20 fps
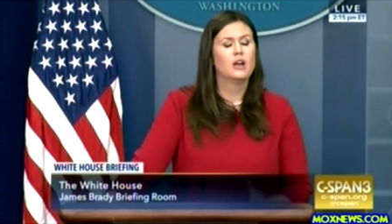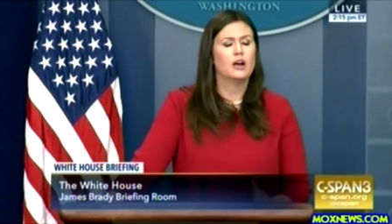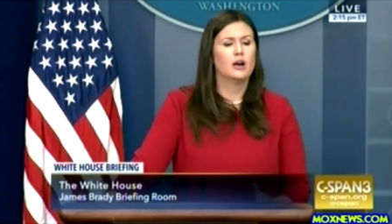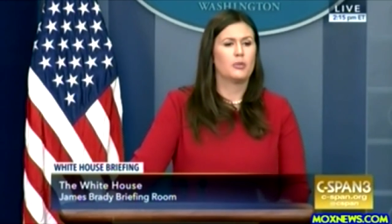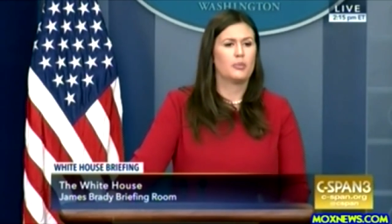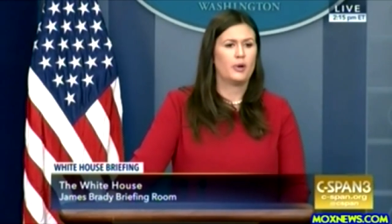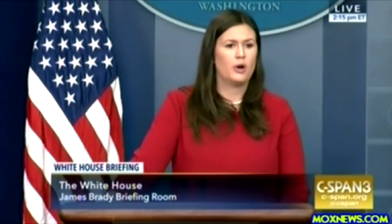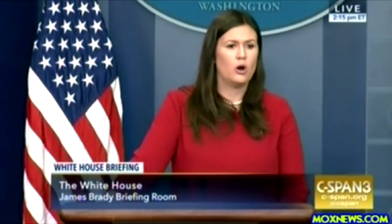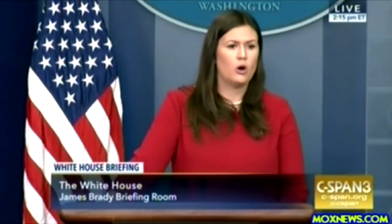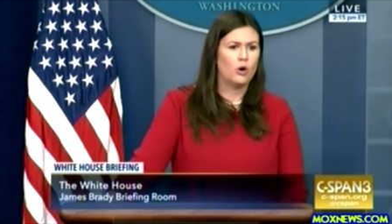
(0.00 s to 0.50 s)

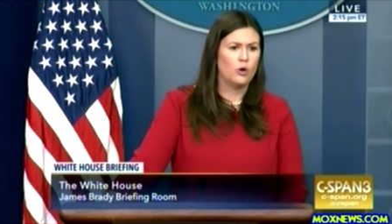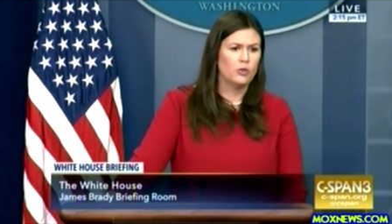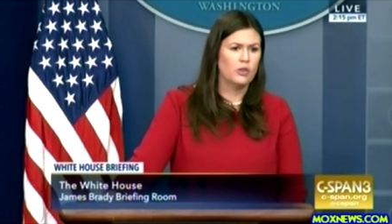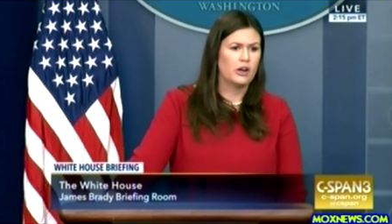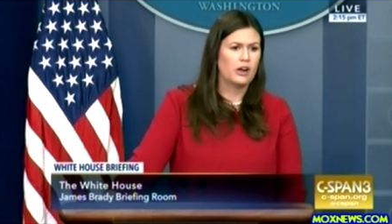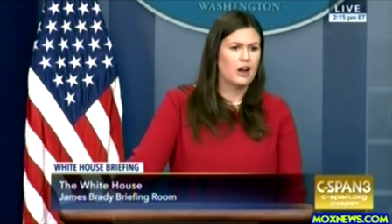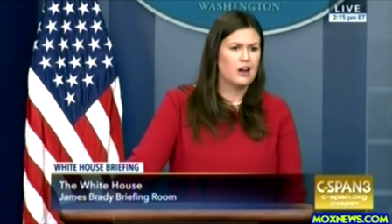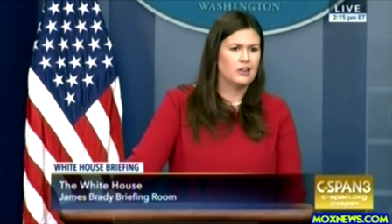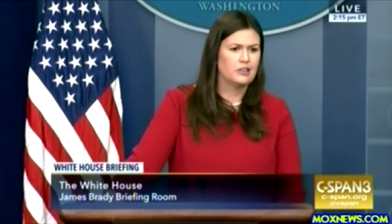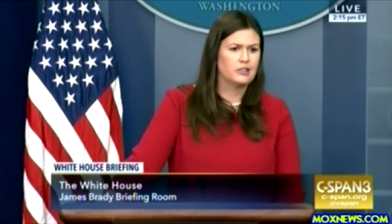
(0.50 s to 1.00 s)
uphold
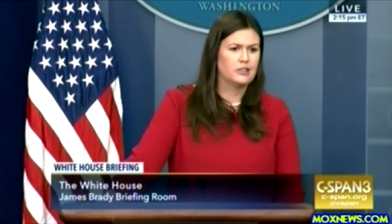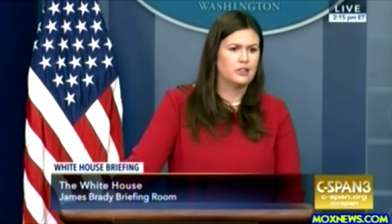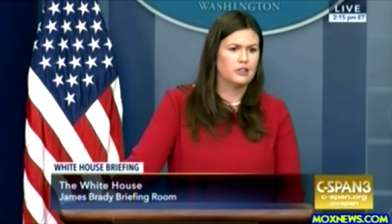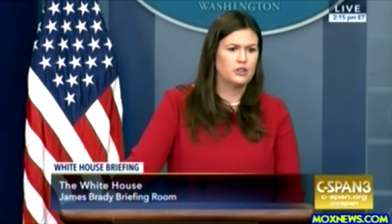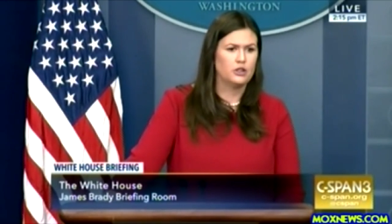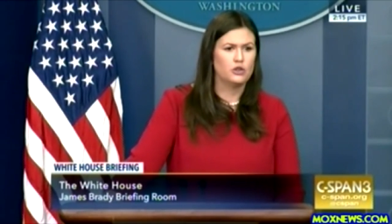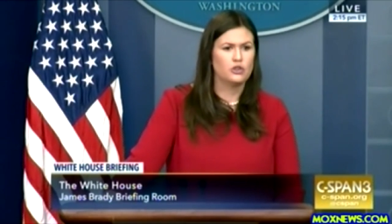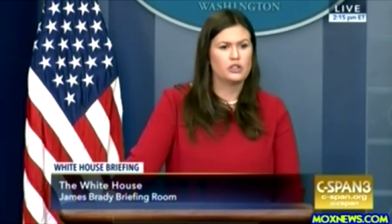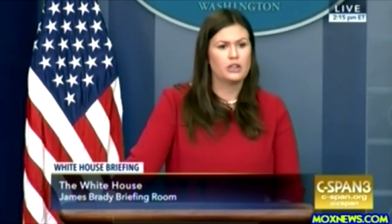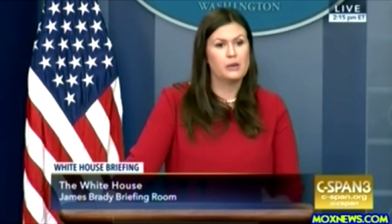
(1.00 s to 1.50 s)
the
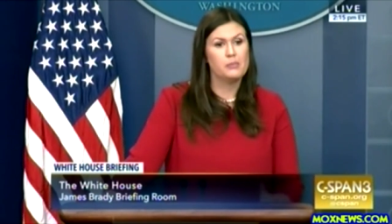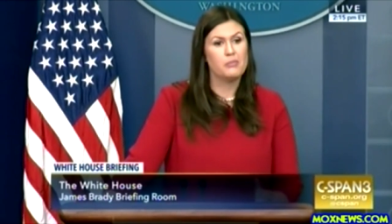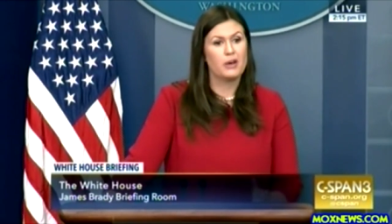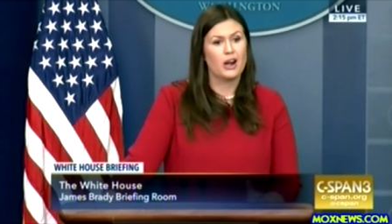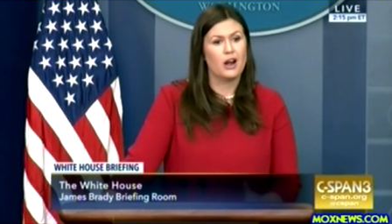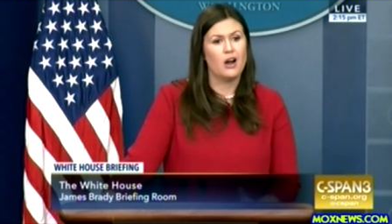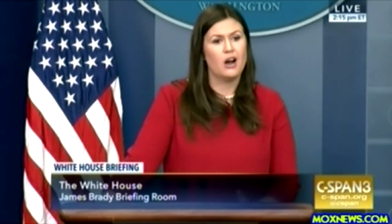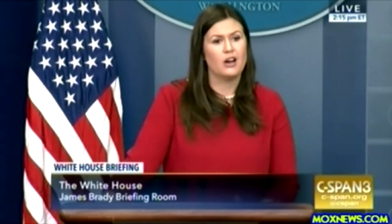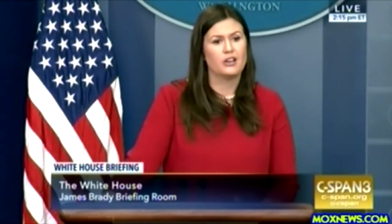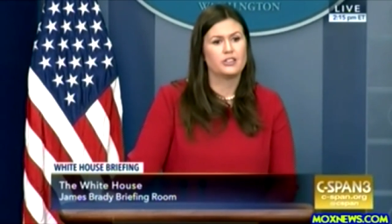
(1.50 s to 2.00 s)
Constitution,
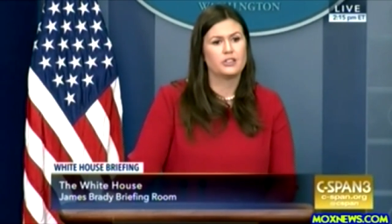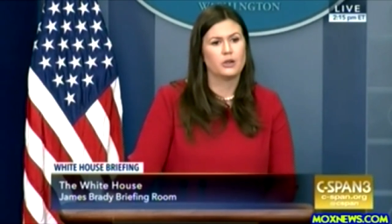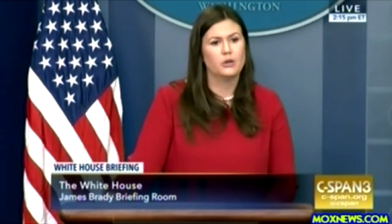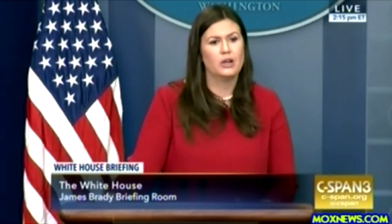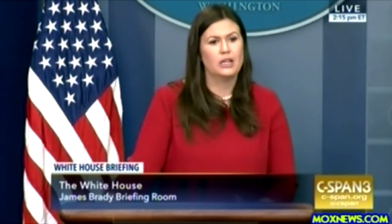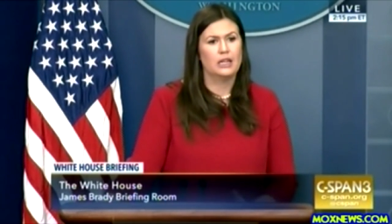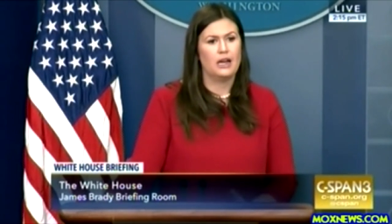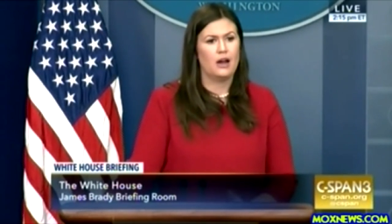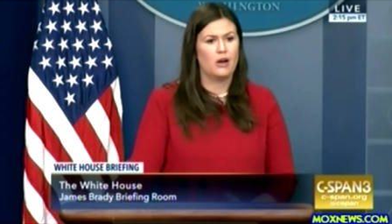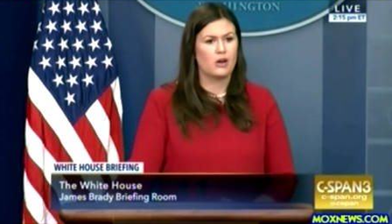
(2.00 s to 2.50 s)
but also
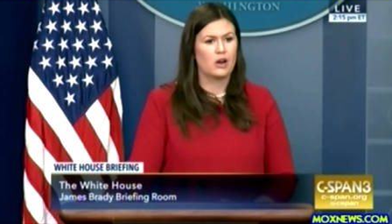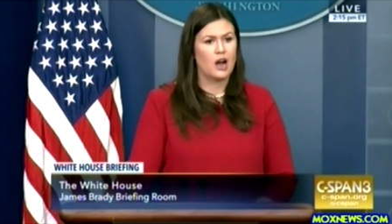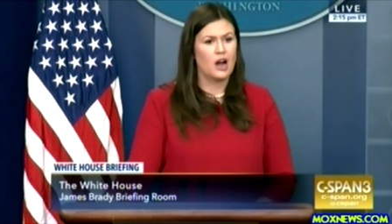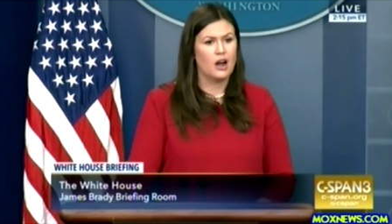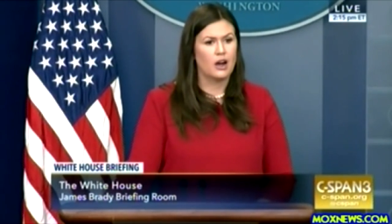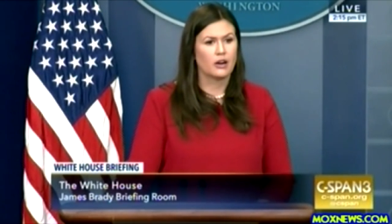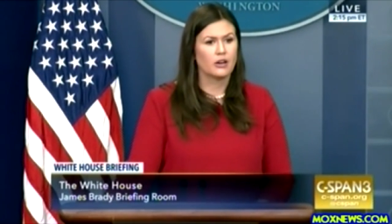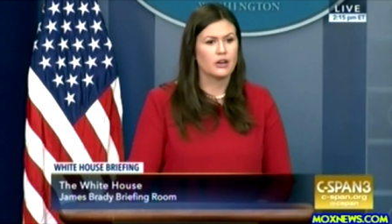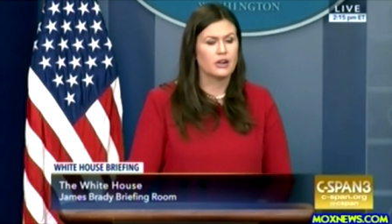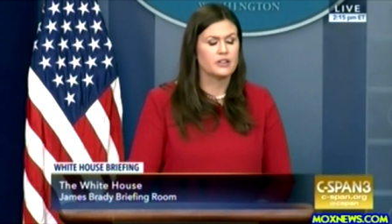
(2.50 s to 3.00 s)
allow
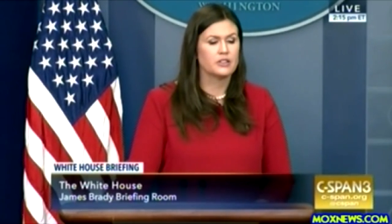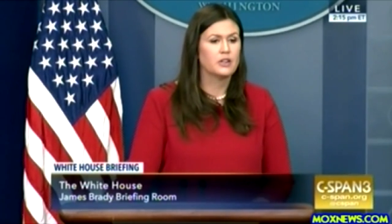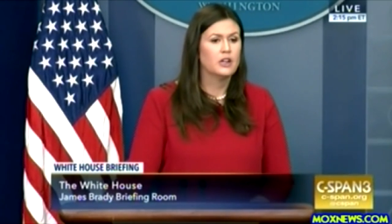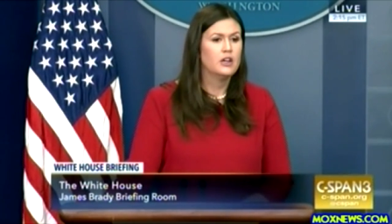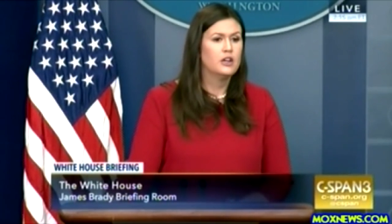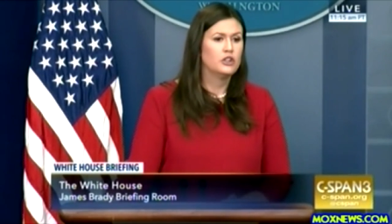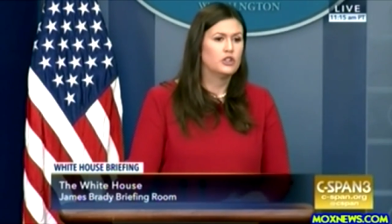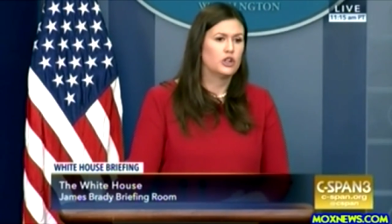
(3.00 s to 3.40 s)
Congress